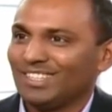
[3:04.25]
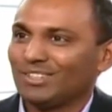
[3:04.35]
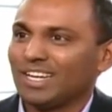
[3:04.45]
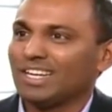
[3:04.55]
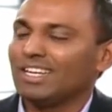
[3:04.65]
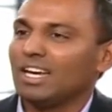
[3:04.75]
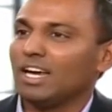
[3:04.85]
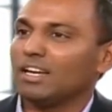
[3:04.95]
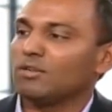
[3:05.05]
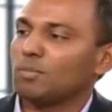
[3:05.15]
Okay,
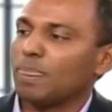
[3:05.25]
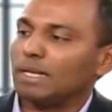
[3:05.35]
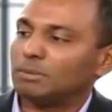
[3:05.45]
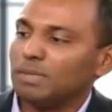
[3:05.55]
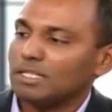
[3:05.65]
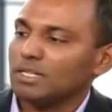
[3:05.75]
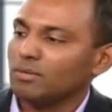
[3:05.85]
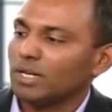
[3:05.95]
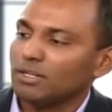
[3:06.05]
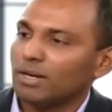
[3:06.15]
and especially
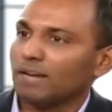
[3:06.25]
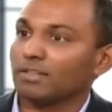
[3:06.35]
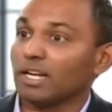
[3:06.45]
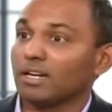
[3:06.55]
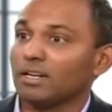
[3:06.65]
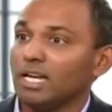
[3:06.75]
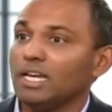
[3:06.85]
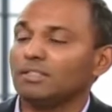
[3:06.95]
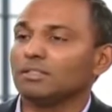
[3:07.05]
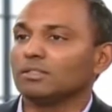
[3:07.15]
when you have glare and
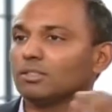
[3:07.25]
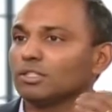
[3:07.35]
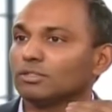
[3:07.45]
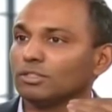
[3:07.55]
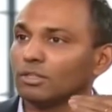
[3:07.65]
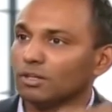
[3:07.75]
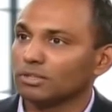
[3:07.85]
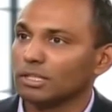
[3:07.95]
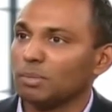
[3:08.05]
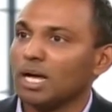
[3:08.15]
heat, you're used to
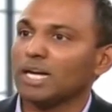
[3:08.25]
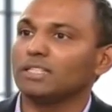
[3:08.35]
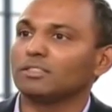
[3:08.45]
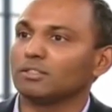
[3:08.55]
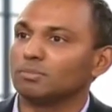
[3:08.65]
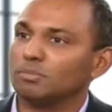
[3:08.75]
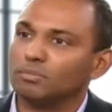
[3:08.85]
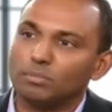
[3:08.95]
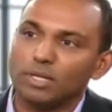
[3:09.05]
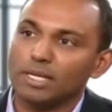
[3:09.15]
closing blinds, you're
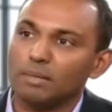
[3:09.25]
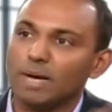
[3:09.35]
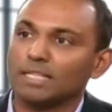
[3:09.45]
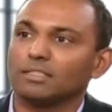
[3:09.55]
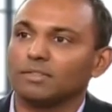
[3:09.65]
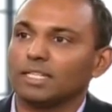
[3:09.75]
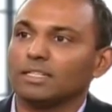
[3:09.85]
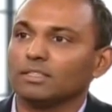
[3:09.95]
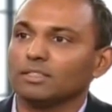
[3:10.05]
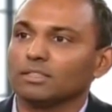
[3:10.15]
putting in massive air
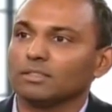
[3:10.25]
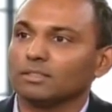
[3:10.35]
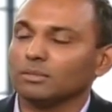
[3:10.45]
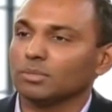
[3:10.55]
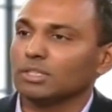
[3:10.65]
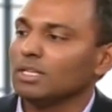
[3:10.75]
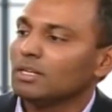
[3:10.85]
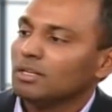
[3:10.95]
conditioning systems.